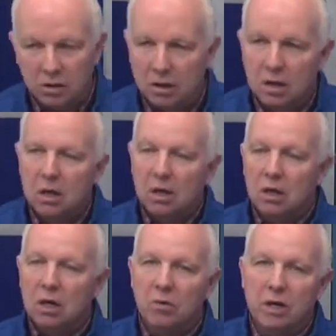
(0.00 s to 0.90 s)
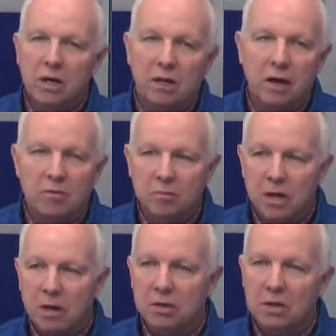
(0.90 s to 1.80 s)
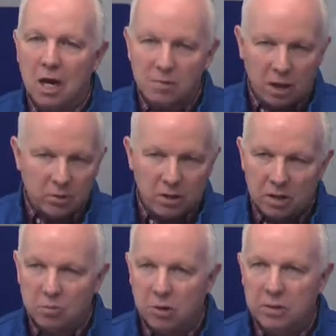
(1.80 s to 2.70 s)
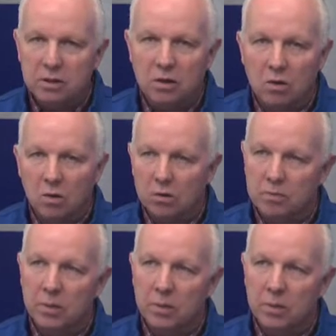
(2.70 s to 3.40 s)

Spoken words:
And, we get that from time to time like we did at Bloomington North.